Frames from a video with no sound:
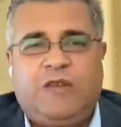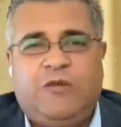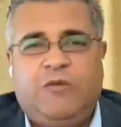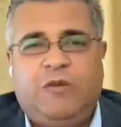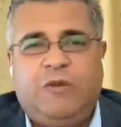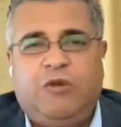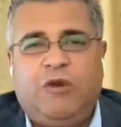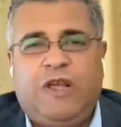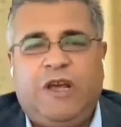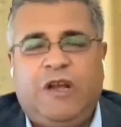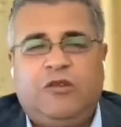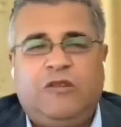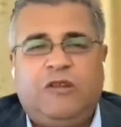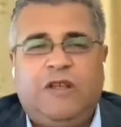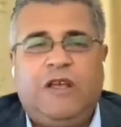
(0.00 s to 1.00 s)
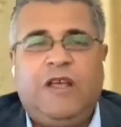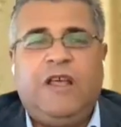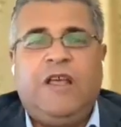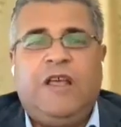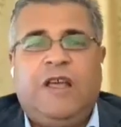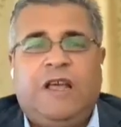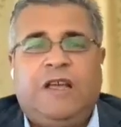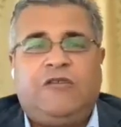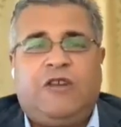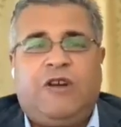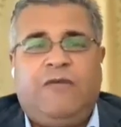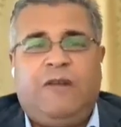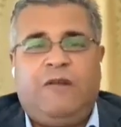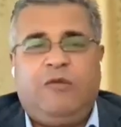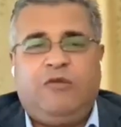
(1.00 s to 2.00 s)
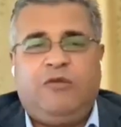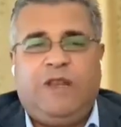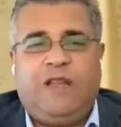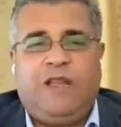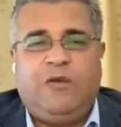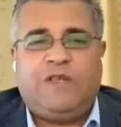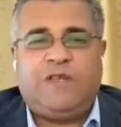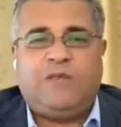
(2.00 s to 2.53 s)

so people cannot uh, travel between the